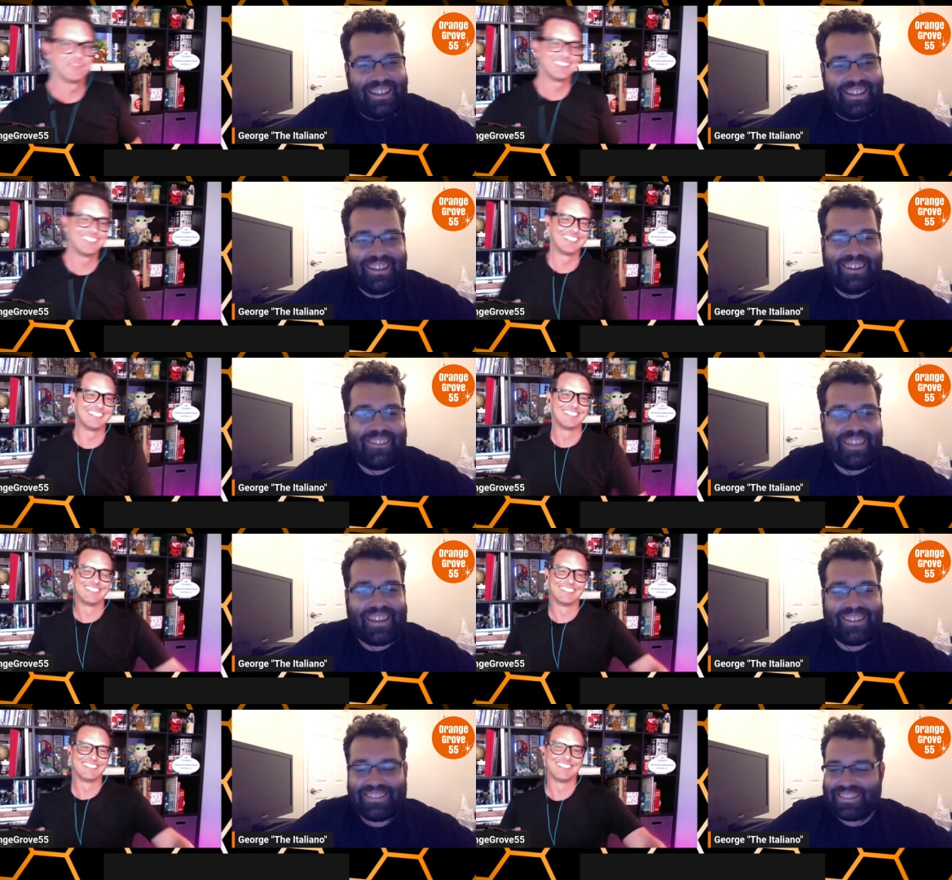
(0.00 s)
Speaker 1: and all
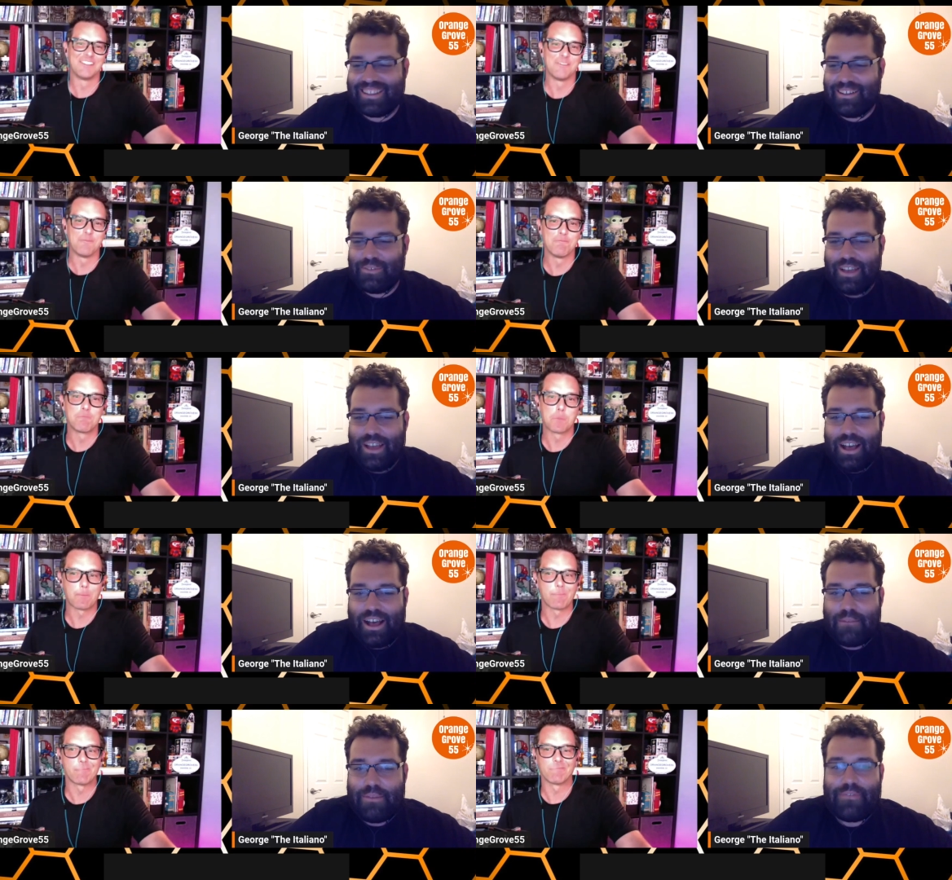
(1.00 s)
that good stuff.
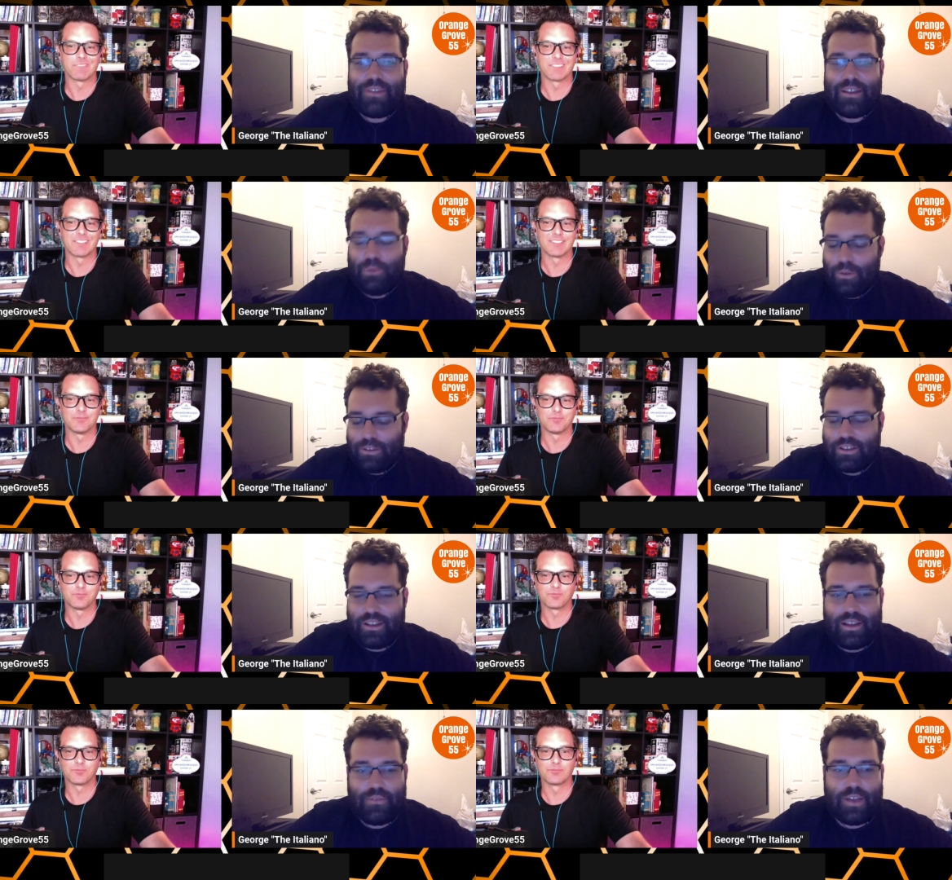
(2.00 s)
Uh, but if anyone wants to
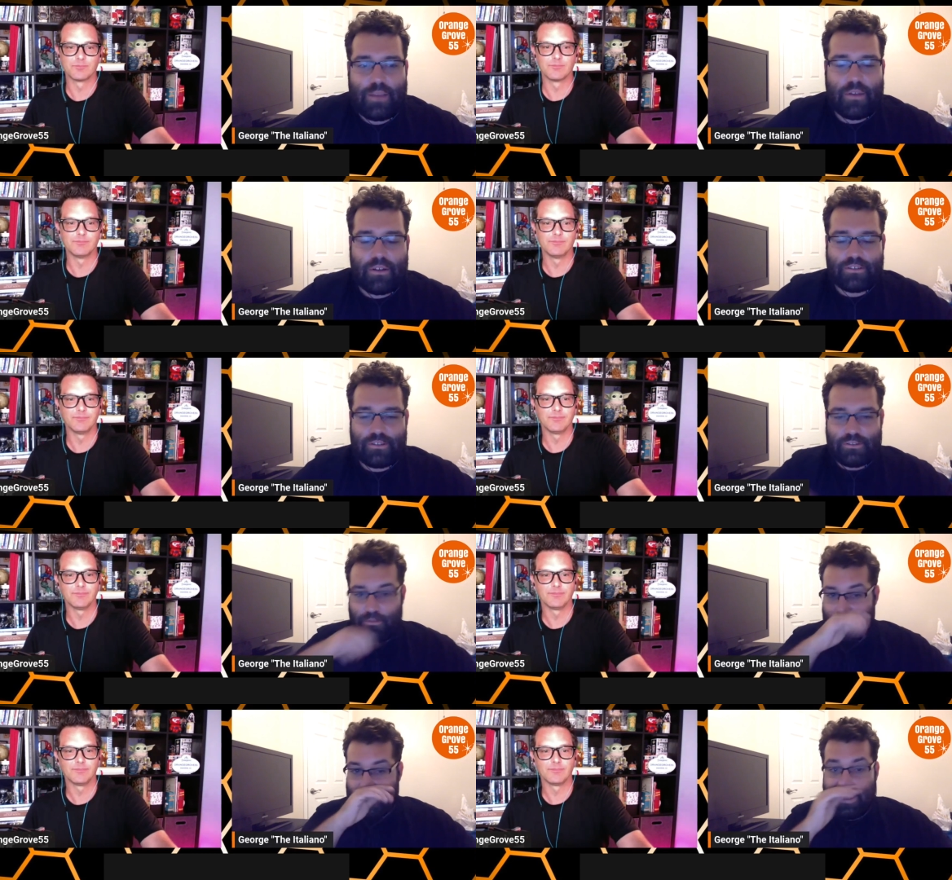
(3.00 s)
uh, find me on social
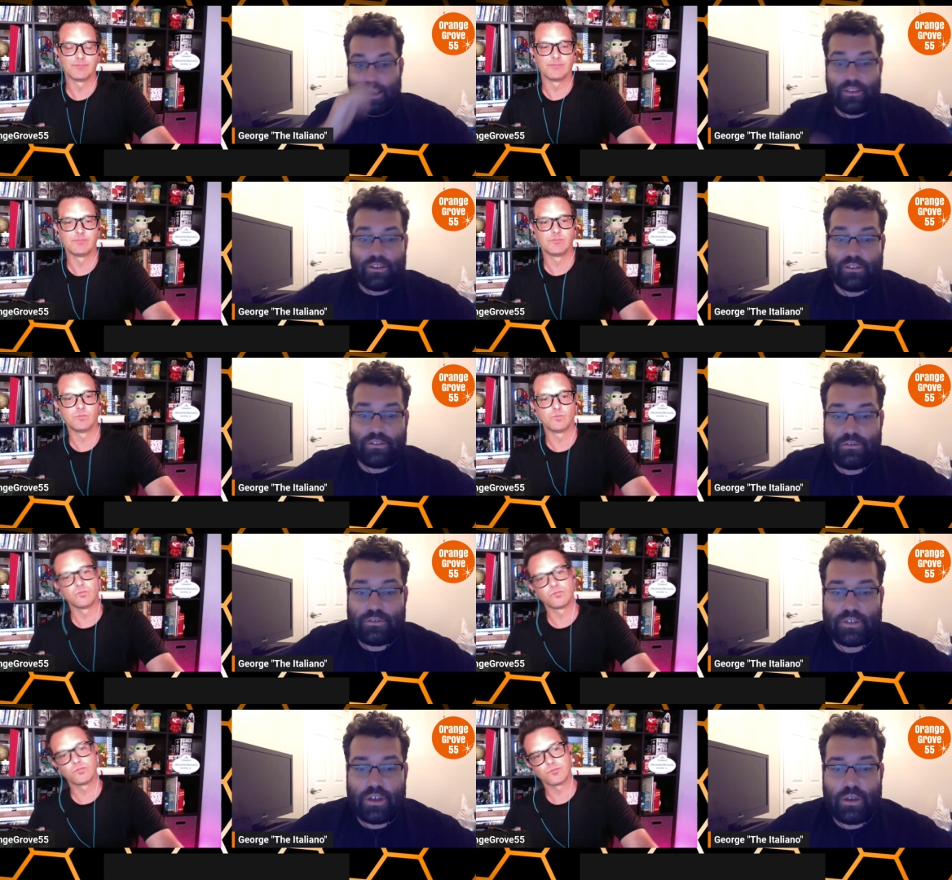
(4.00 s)
media, you could do
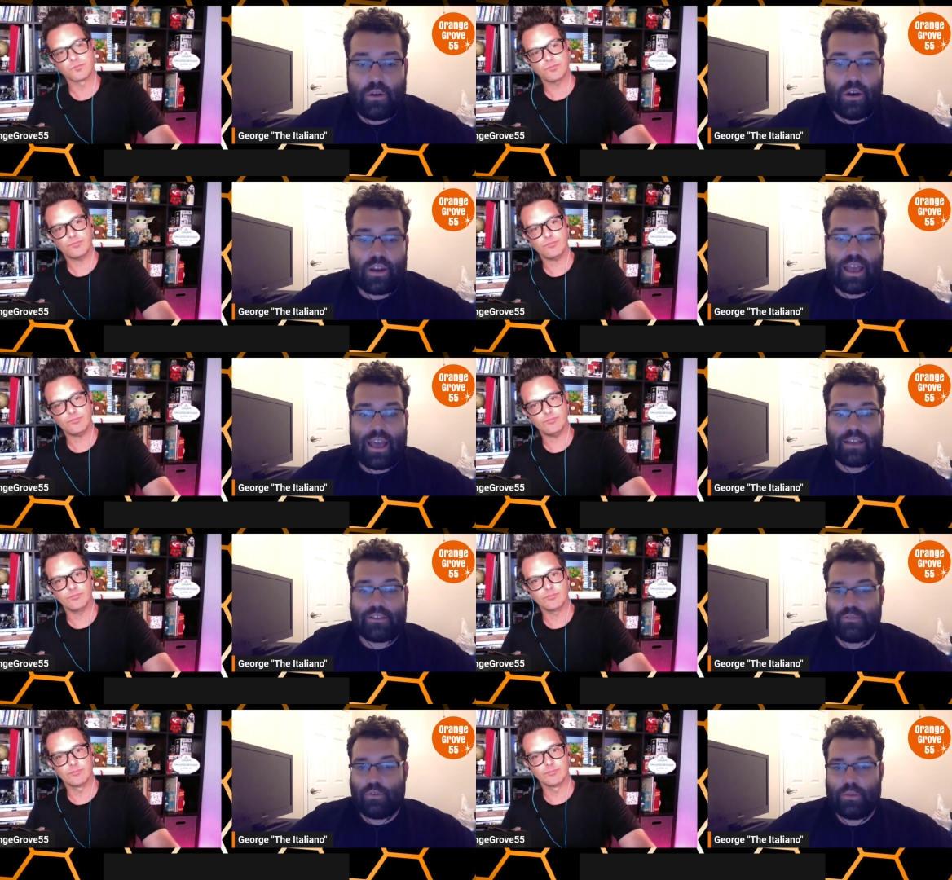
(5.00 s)
so on
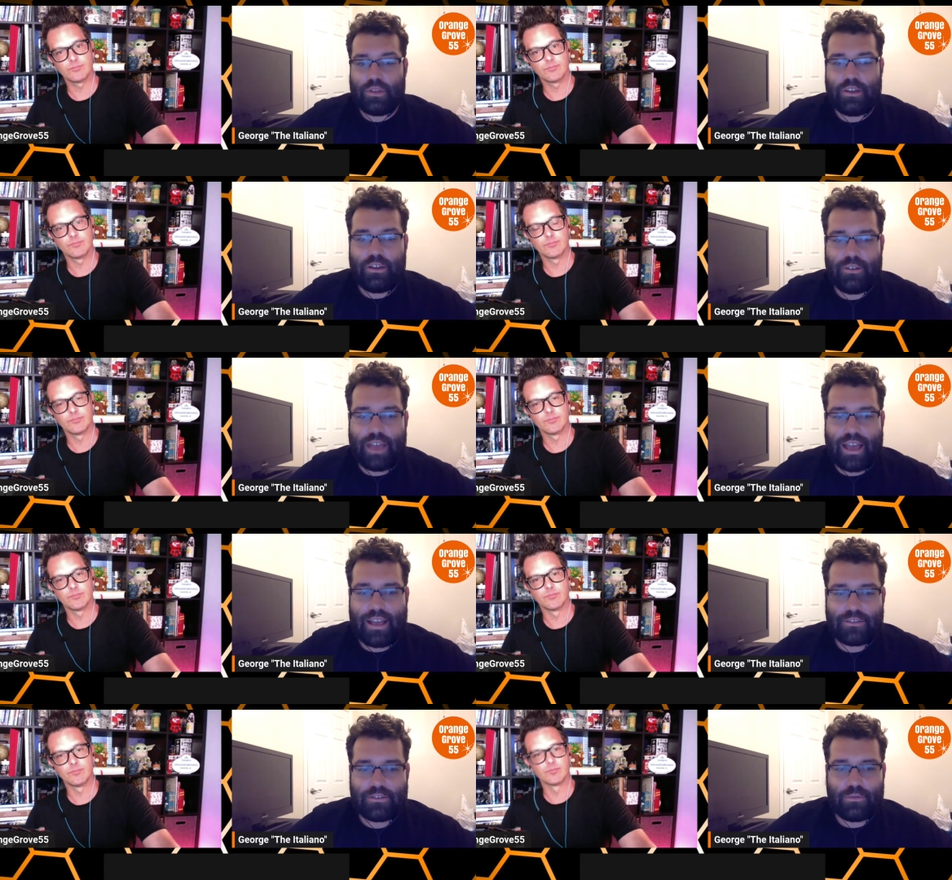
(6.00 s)
X, formerly known
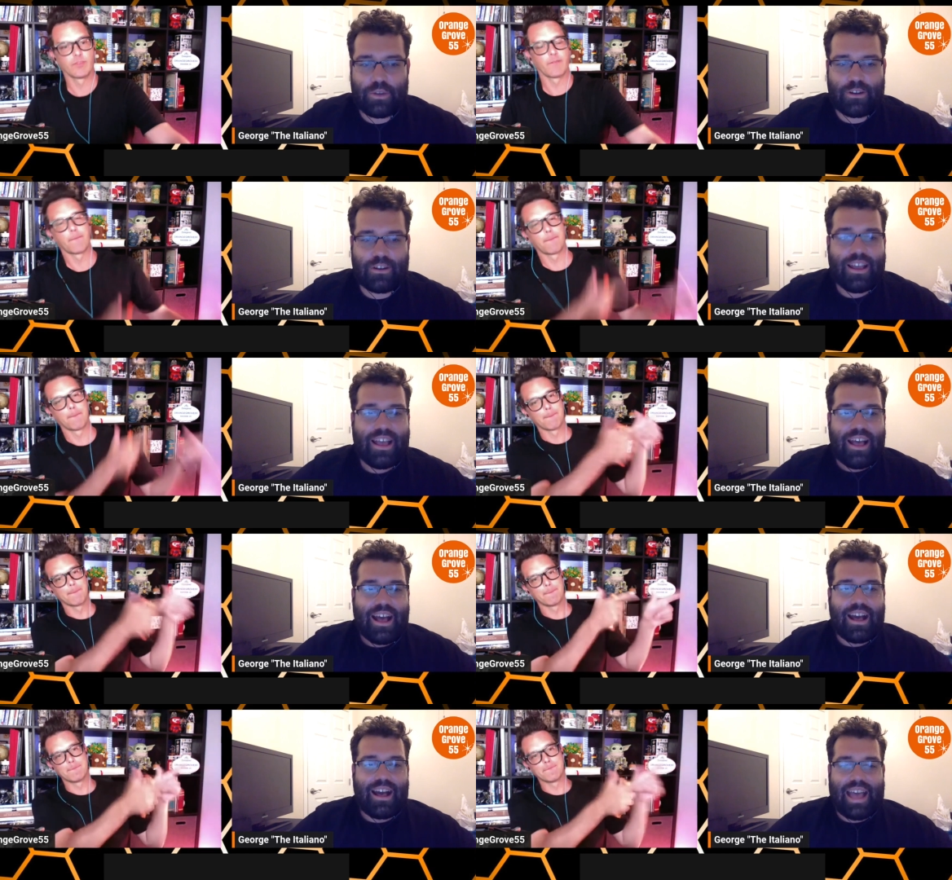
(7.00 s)
as Twitter,
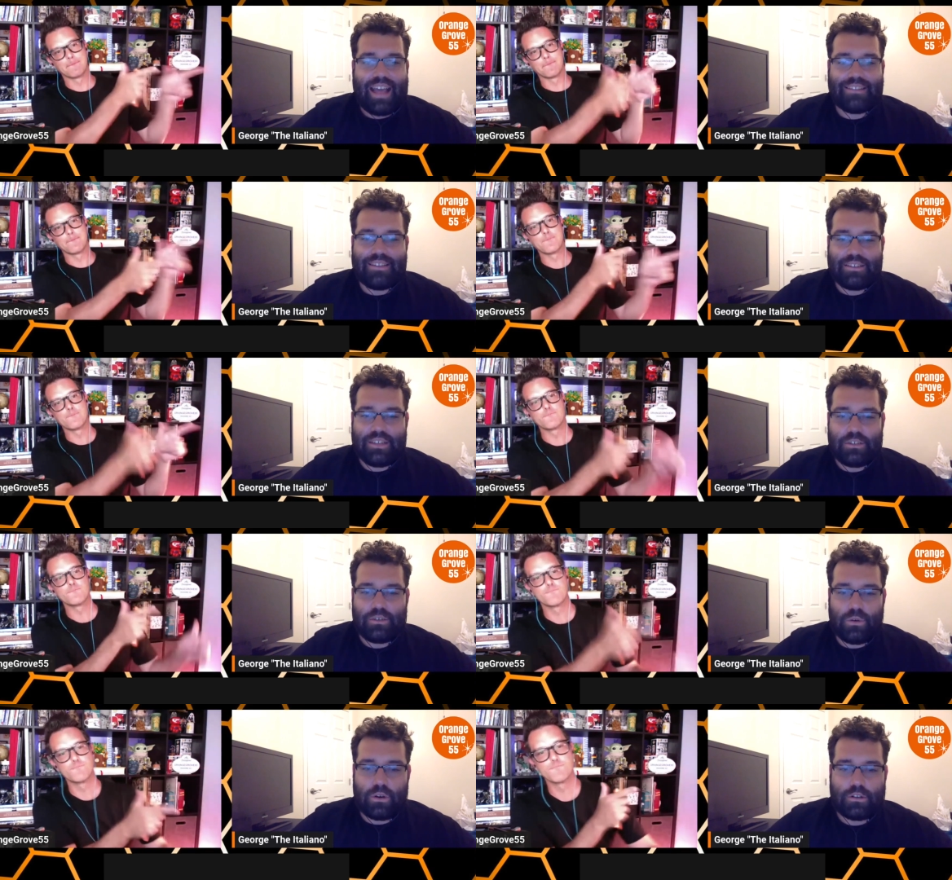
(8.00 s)
uh, at Disney
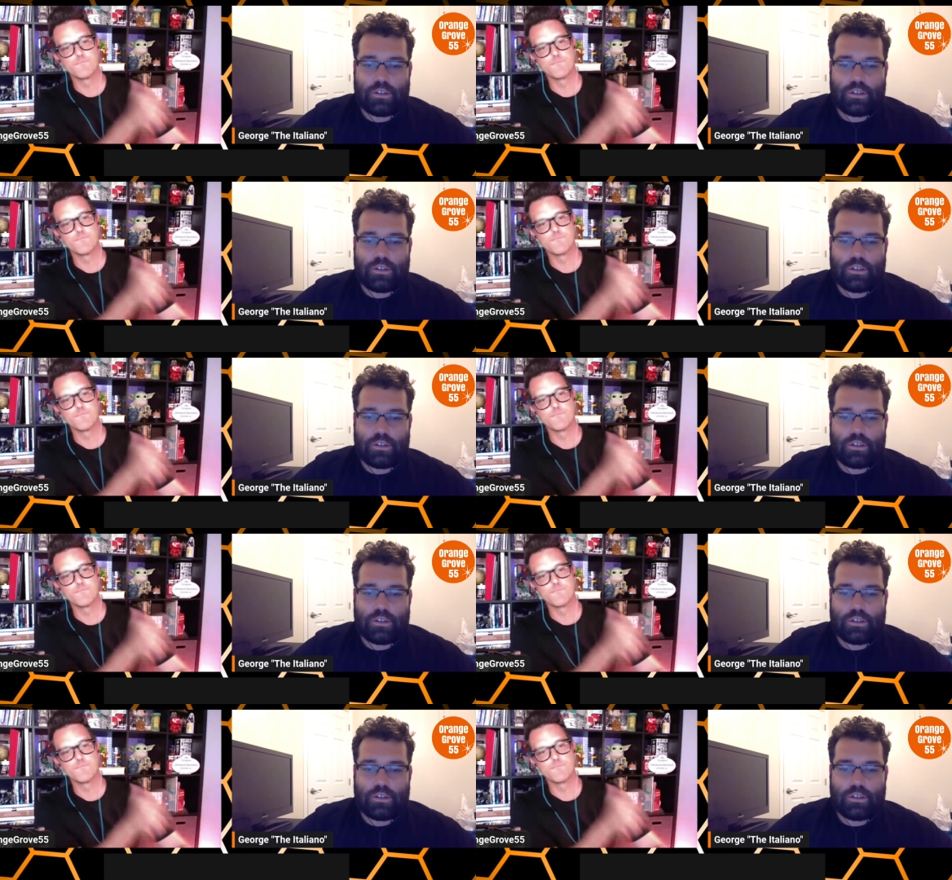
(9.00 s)
George.